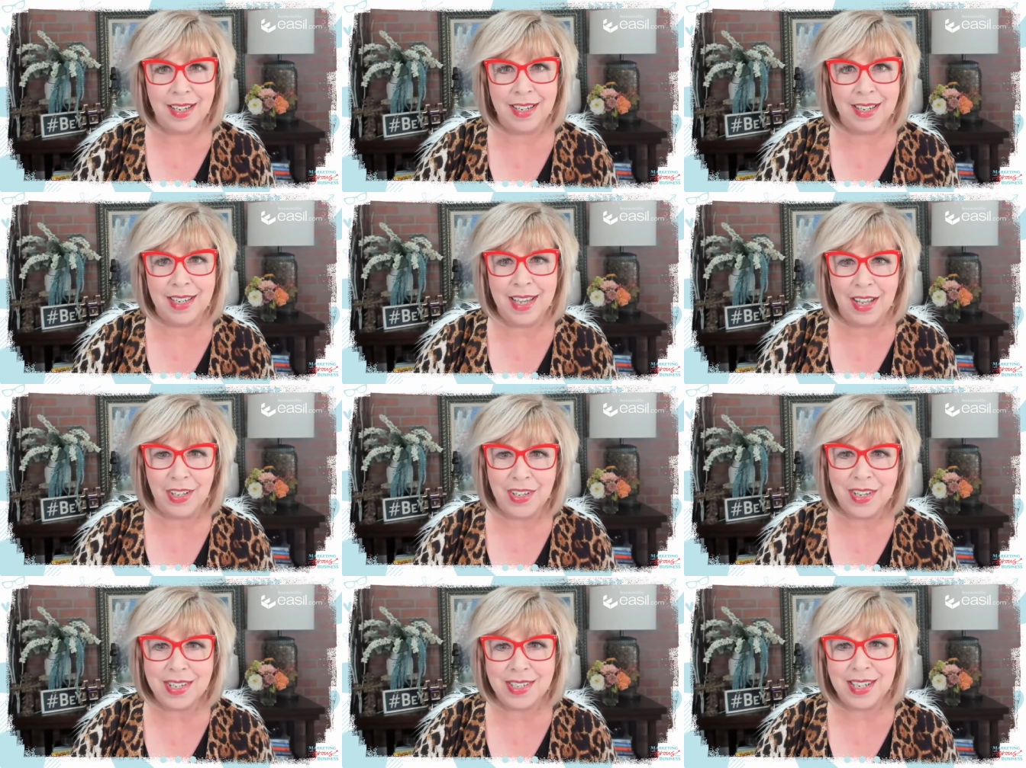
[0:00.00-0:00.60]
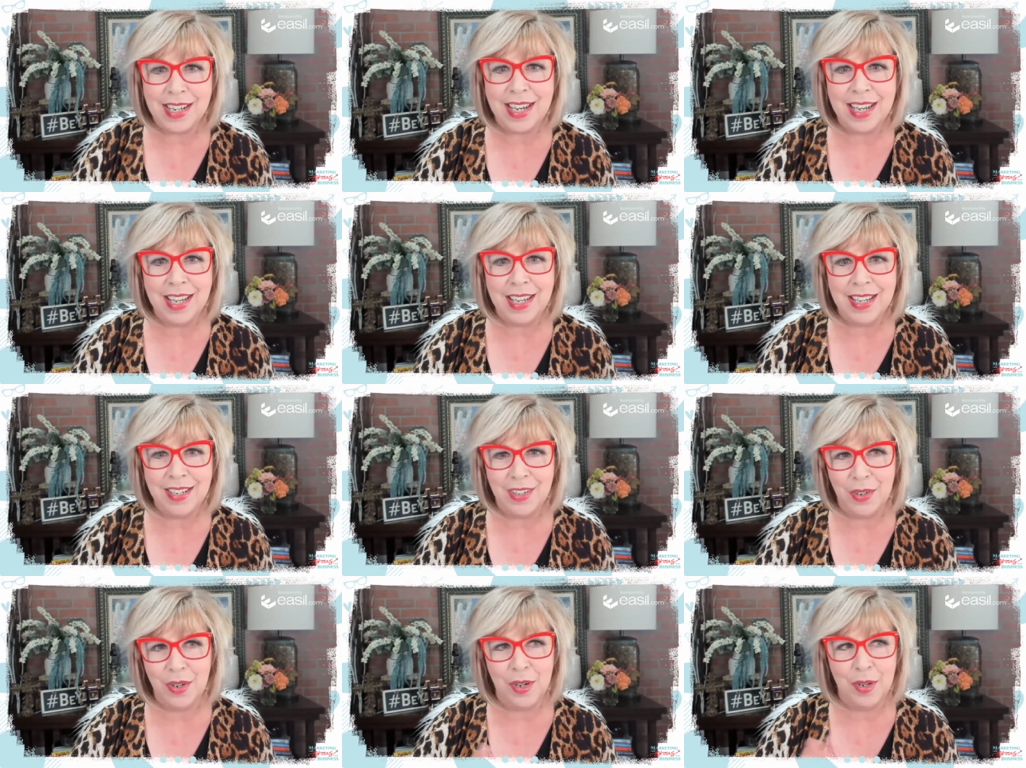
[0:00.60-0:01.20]
yellow
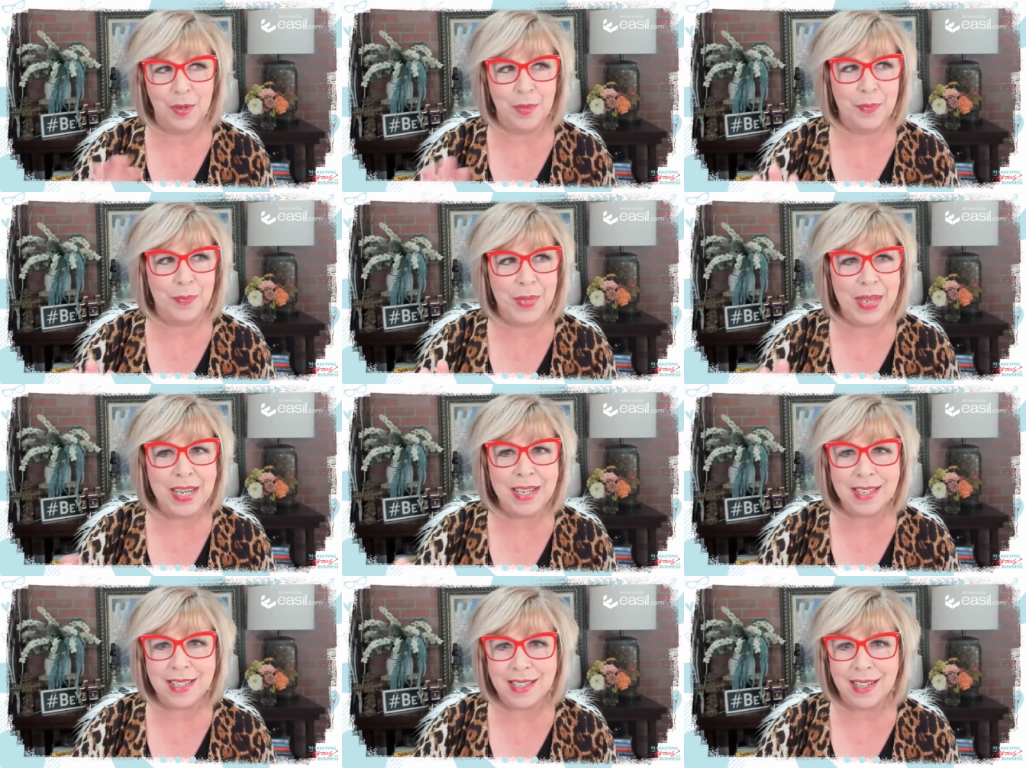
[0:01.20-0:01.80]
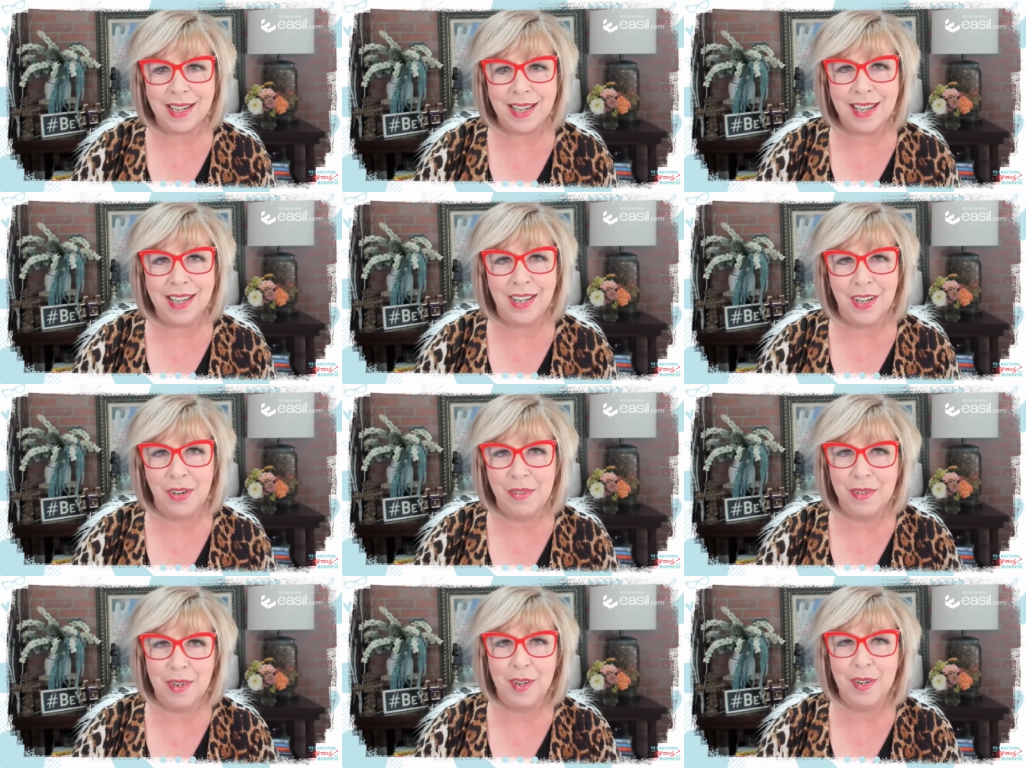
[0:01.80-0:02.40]
sticky or pink sticky
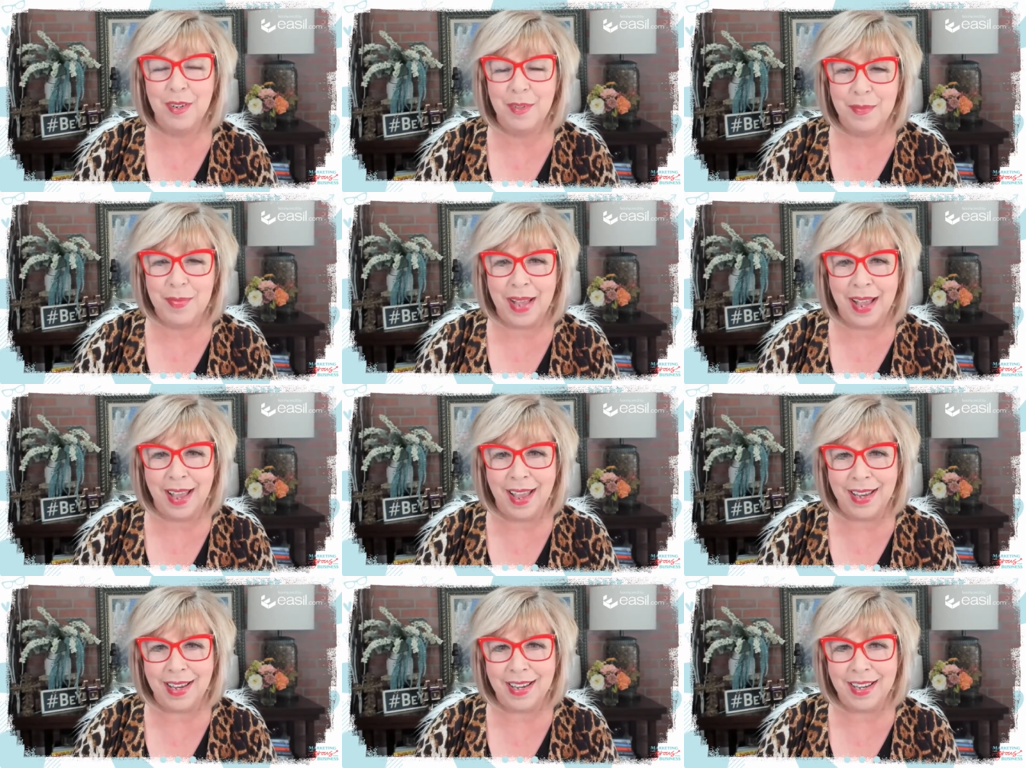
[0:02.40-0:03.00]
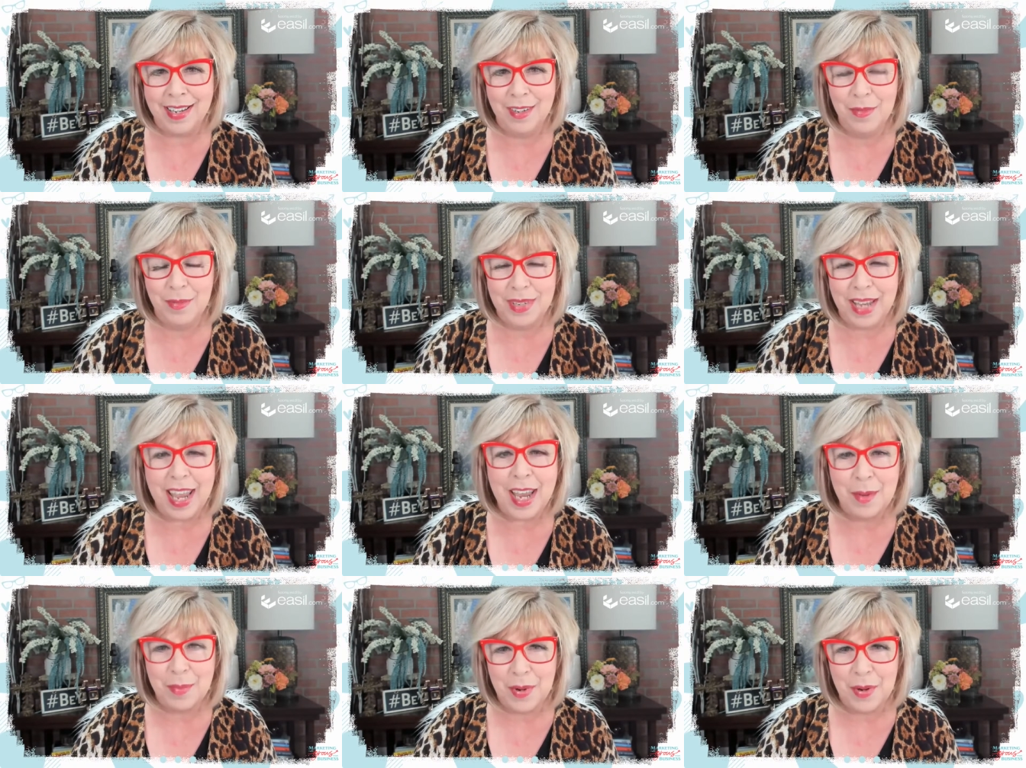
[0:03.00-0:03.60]
over my
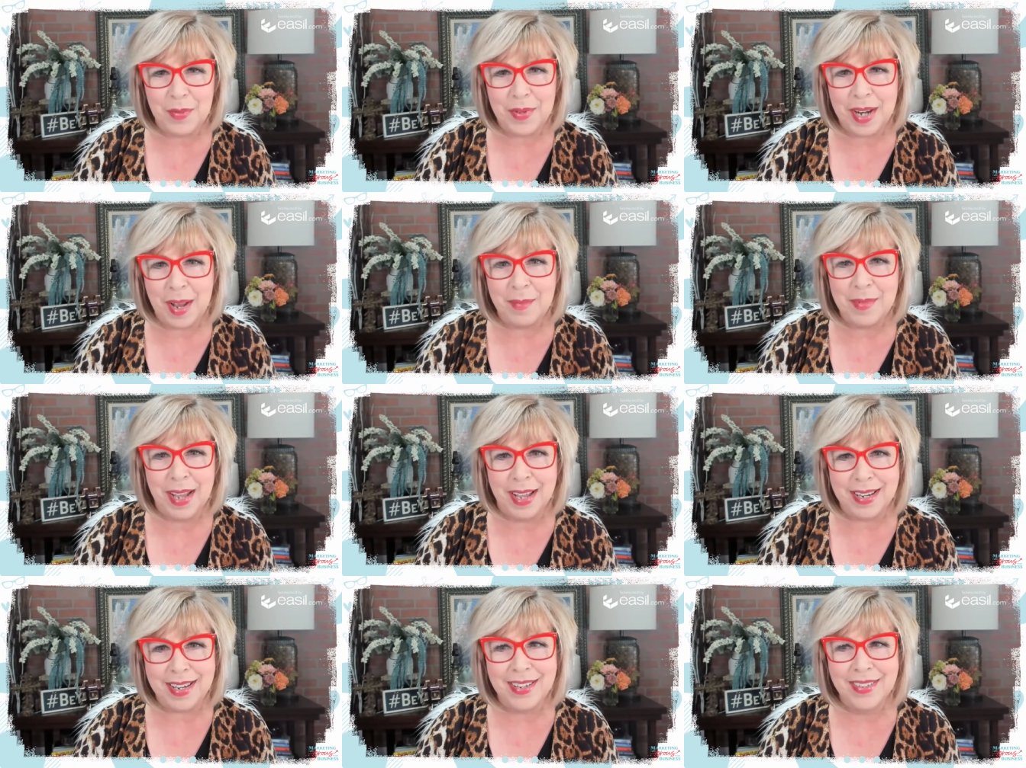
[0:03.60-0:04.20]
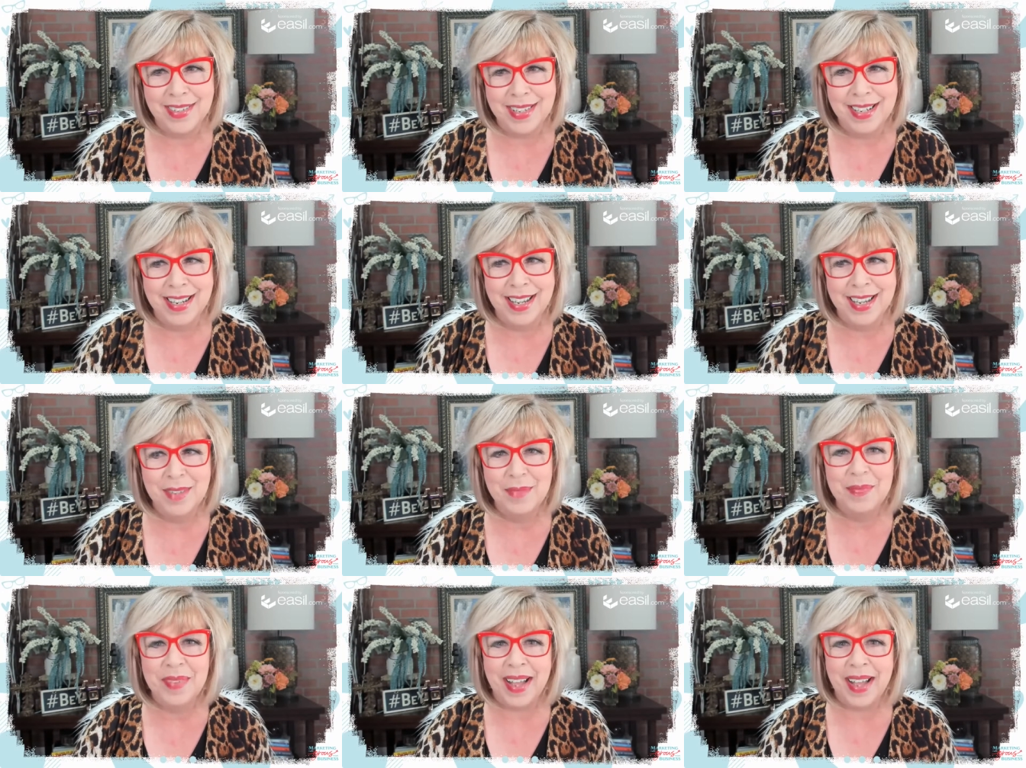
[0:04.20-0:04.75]
camera when I'm not using it.